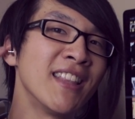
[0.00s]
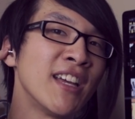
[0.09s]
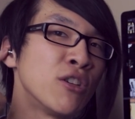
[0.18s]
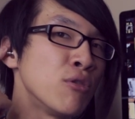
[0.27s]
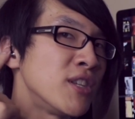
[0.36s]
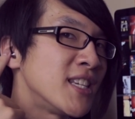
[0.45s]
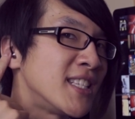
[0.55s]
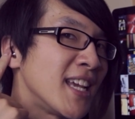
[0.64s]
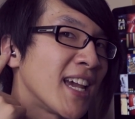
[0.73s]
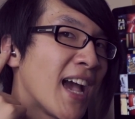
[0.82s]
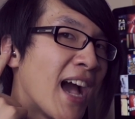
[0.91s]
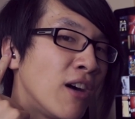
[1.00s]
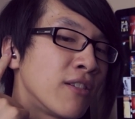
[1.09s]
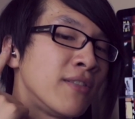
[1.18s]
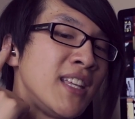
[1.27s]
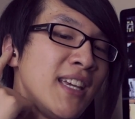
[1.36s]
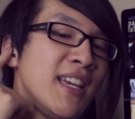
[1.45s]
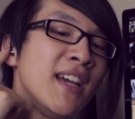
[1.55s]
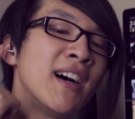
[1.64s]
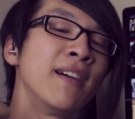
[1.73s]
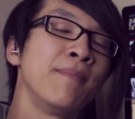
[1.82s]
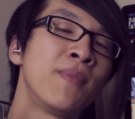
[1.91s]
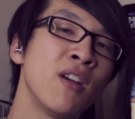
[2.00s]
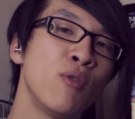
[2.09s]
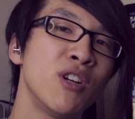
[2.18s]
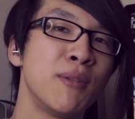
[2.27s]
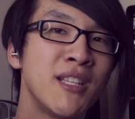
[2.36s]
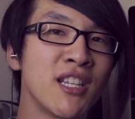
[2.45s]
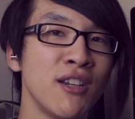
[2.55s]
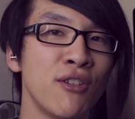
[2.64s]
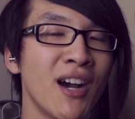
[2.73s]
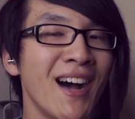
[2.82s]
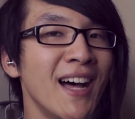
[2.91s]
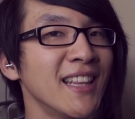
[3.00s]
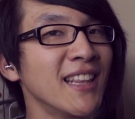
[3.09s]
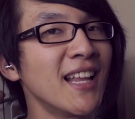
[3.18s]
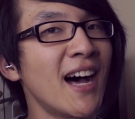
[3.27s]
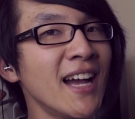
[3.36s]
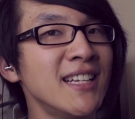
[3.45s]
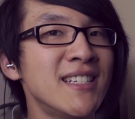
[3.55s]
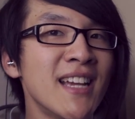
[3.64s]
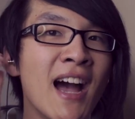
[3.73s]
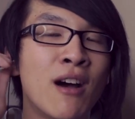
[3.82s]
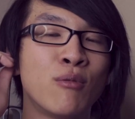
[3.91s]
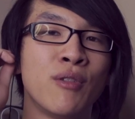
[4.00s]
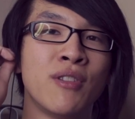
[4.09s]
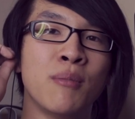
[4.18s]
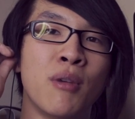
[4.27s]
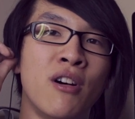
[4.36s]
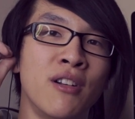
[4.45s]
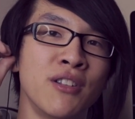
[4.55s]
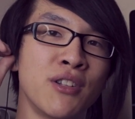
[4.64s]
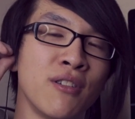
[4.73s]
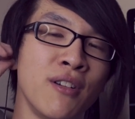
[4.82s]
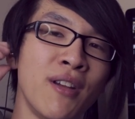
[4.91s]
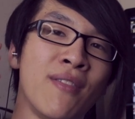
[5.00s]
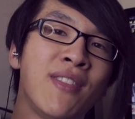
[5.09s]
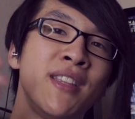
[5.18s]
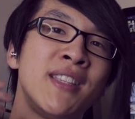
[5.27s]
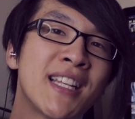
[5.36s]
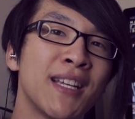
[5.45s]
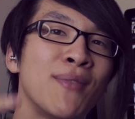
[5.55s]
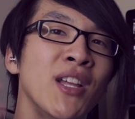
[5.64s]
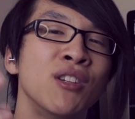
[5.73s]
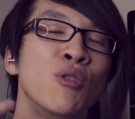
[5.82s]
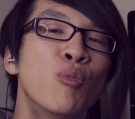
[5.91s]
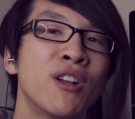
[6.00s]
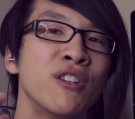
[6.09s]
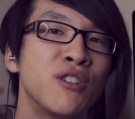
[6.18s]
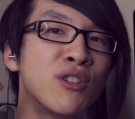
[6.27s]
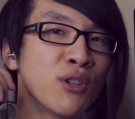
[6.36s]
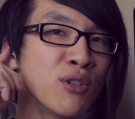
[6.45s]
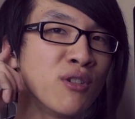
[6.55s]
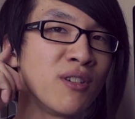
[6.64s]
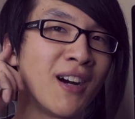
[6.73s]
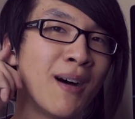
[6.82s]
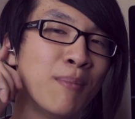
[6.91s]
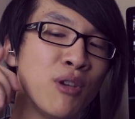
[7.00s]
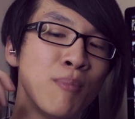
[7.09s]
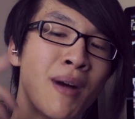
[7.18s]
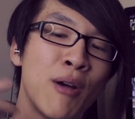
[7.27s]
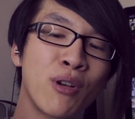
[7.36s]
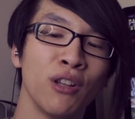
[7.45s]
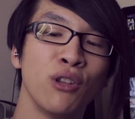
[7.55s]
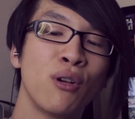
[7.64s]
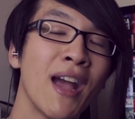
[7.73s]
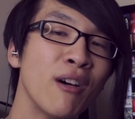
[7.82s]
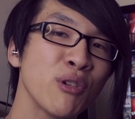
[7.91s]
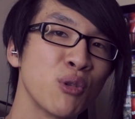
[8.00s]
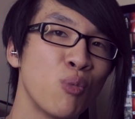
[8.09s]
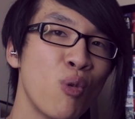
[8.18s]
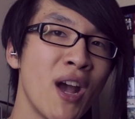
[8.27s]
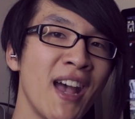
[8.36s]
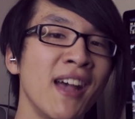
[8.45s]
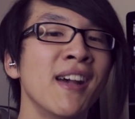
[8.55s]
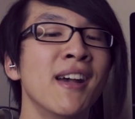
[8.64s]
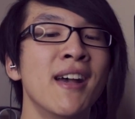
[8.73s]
They do stick out of the ear, which means that you can't lie down with them on. So if that's something that you want to do, you might want to look elsewhere.